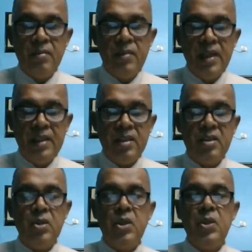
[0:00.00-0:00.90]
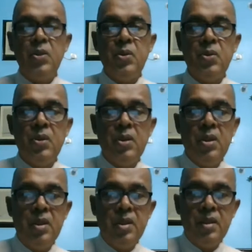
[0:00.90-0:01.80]
place to you
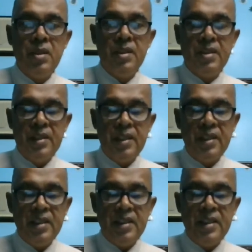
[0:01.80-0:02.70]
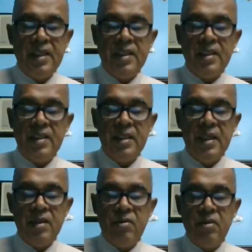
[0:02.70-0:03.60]
the standards that are
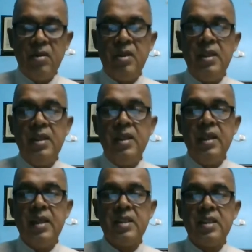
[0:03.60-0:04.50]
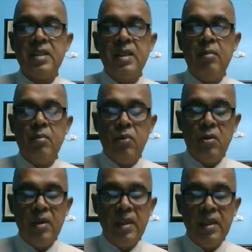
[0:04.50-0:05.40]
set for the
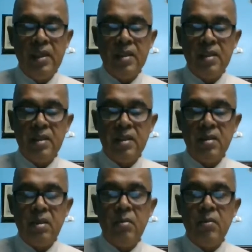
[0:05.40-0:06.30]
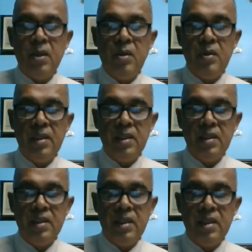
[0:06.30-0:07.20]
extemporaneous compounding.
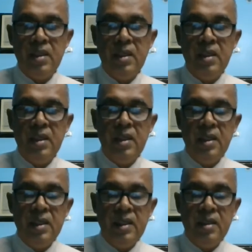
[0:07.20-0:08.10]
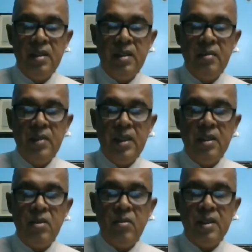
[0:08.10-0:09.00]
In
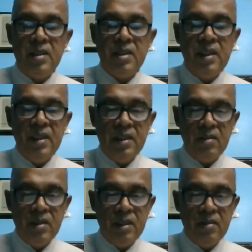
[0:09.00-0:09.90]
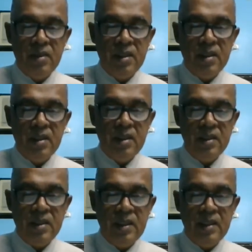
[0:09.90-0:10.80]
Manitoba state, whatever the
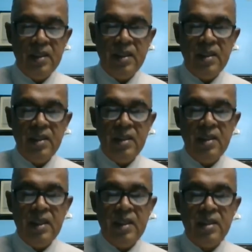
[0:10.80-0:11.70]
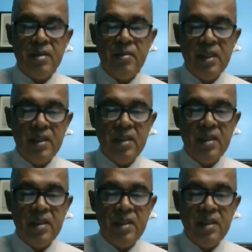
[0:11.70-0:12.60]
standard that is
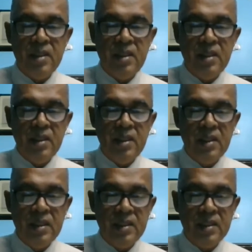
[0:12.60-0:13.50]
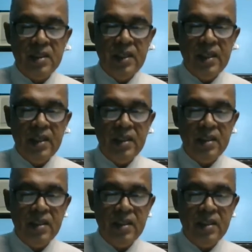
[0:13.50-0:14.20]
mentioned is that